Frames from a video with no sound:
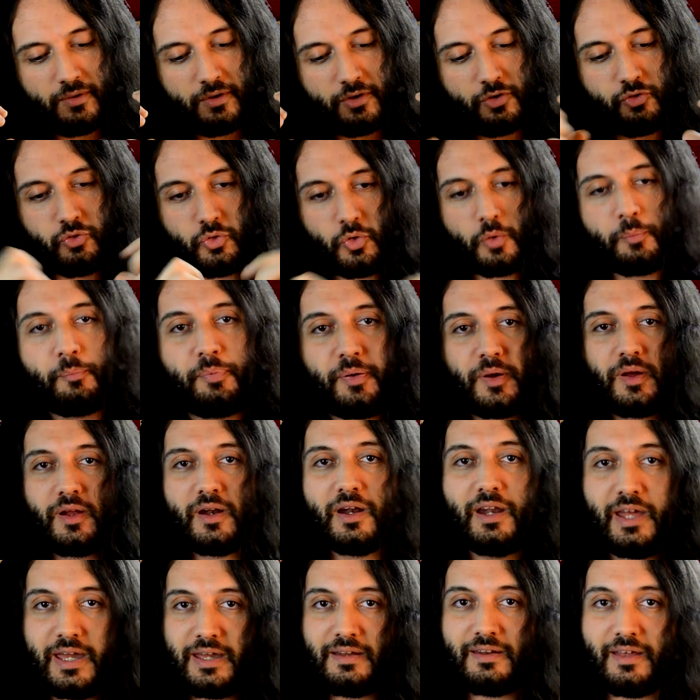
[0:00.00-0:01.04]
group
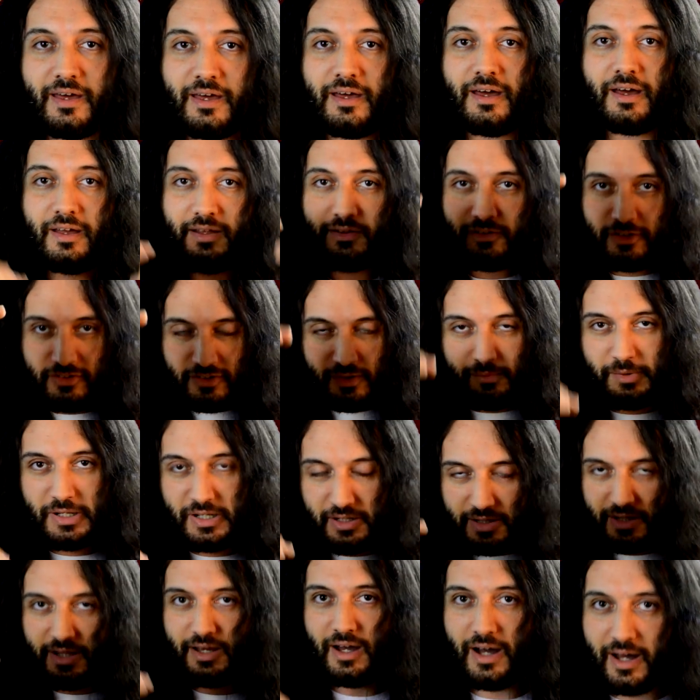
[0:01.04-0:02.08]
leader just
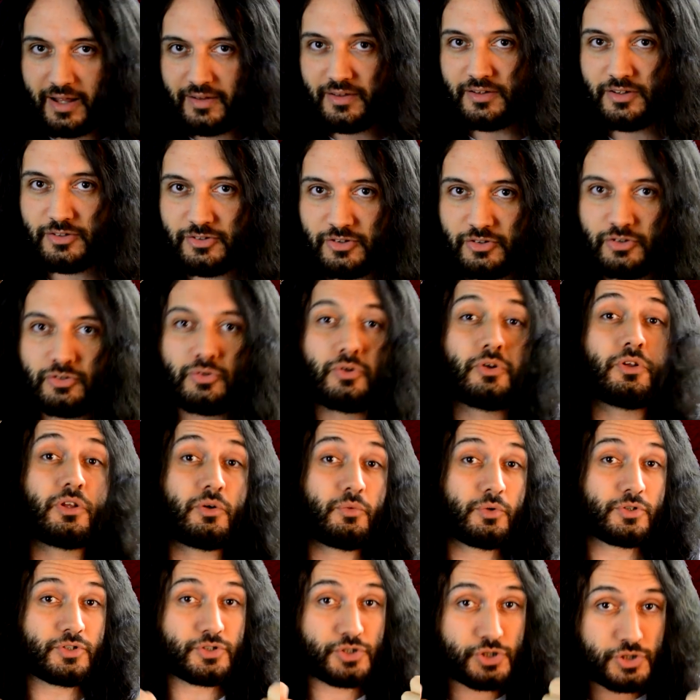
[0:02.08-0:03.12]
immediately under the centurion
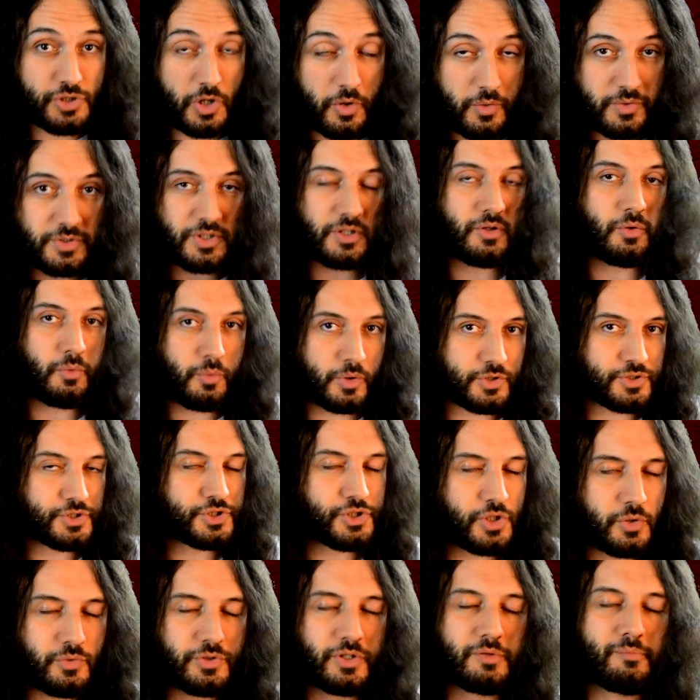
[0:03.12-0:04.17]
that was chosen, who was
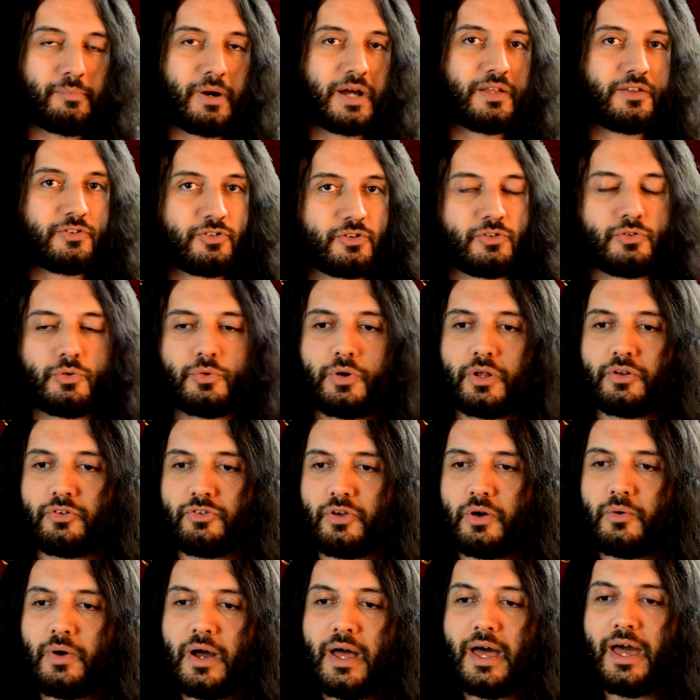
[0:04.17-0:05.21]
chosen by the centurion.
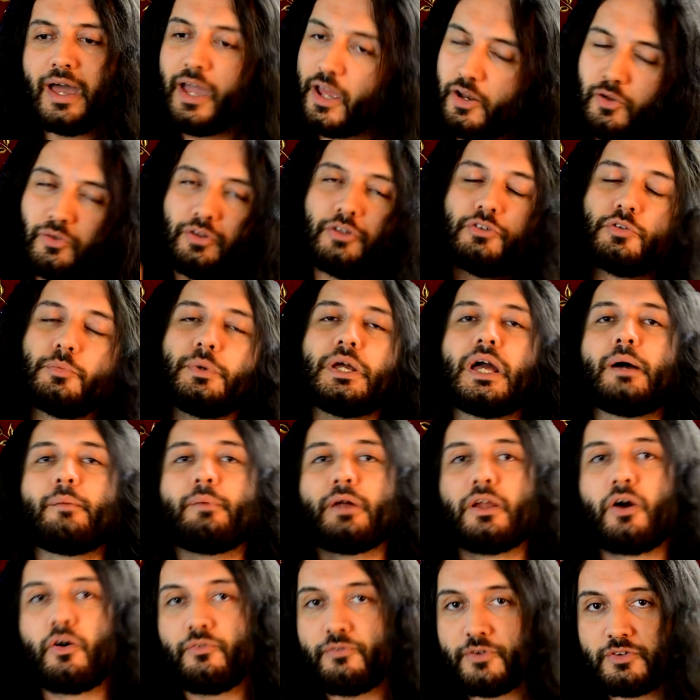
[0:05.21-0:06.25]
So in order to become
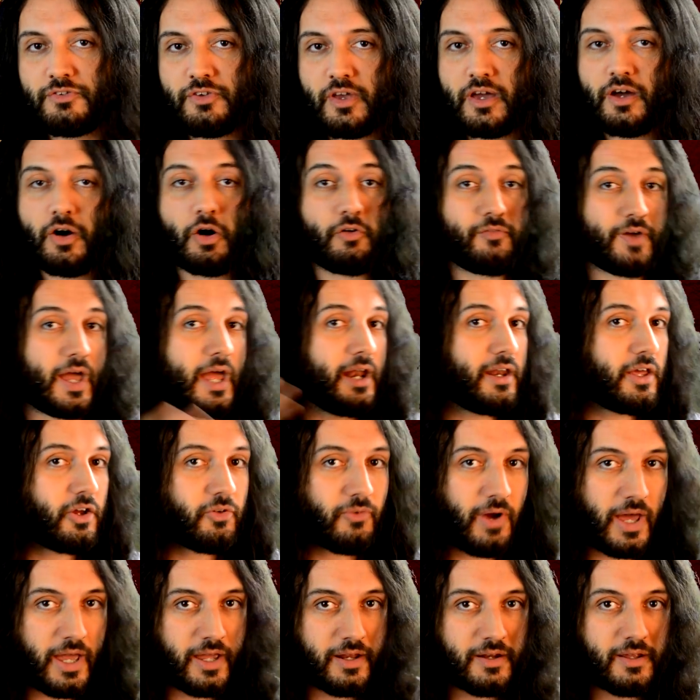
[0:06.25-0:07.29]
an officer of any
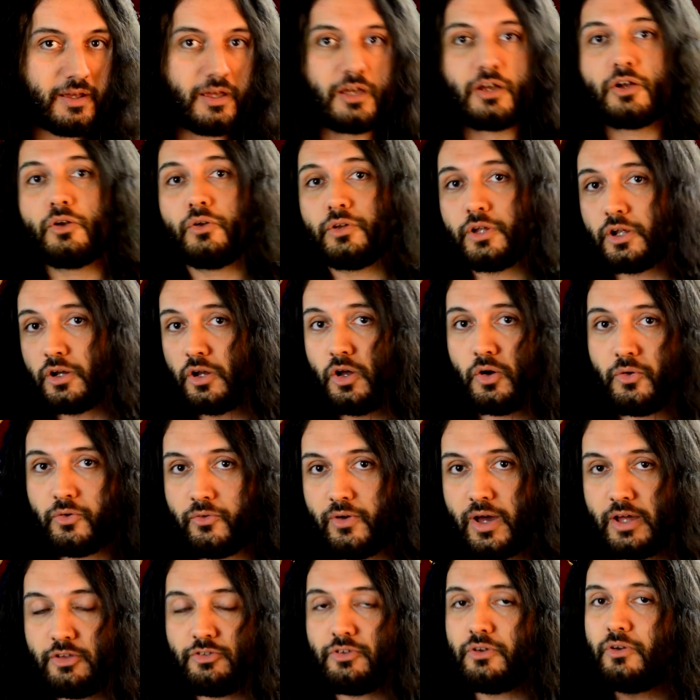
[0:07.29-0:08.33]
grade, including low
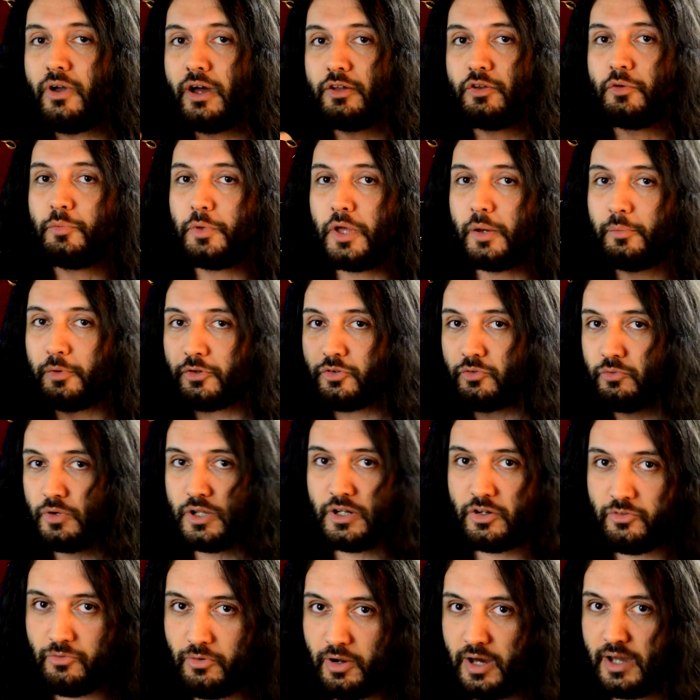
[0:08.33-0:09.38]
grades, you had to be able to
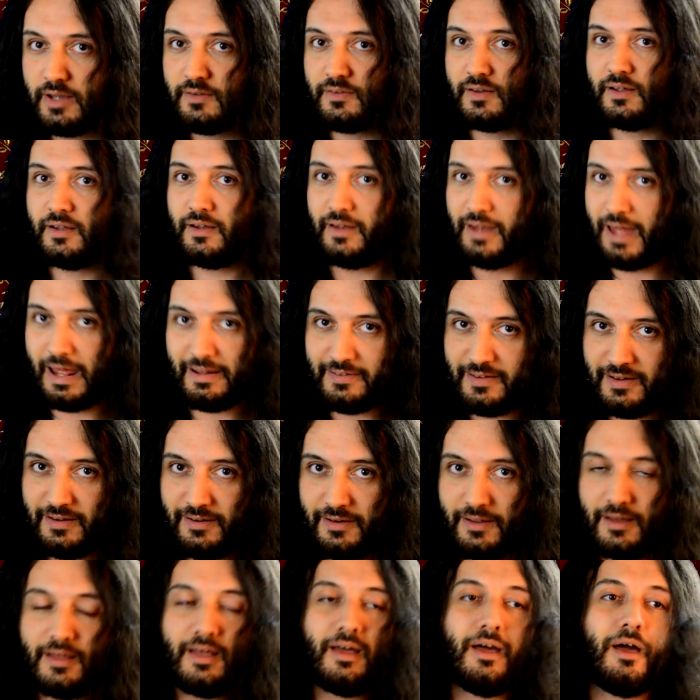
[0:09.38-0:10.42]
read and write
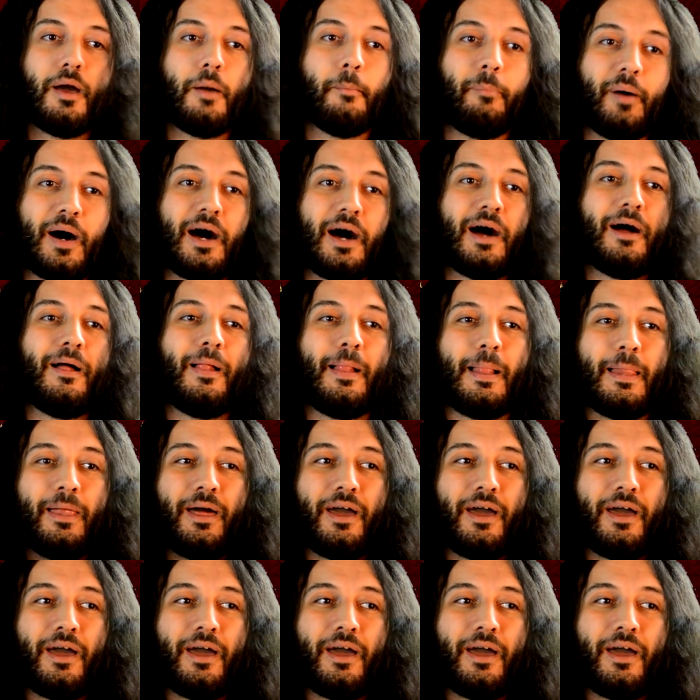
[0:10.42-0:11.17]
Latin. But